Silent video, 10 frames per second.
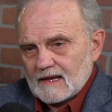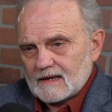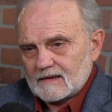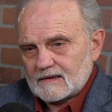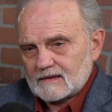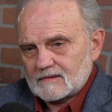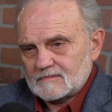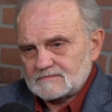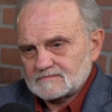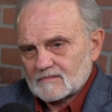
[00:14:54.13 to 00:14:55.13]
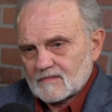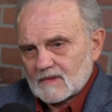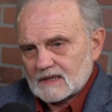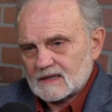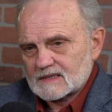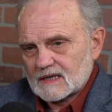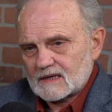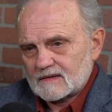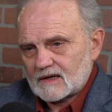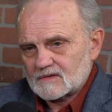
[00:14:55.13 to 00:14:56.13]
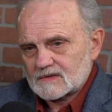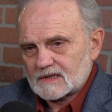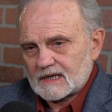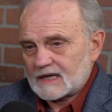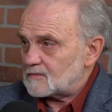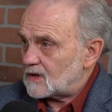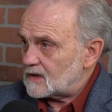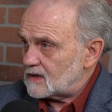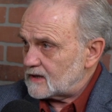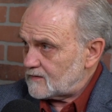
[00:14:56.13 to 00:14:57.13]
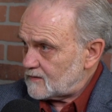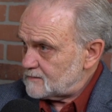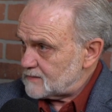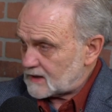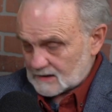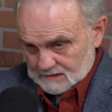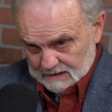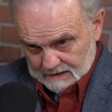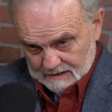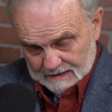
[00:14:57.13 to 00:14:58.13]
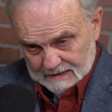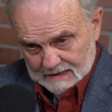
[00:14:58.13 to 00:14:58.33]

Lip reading: and decided that I was going to end my life because I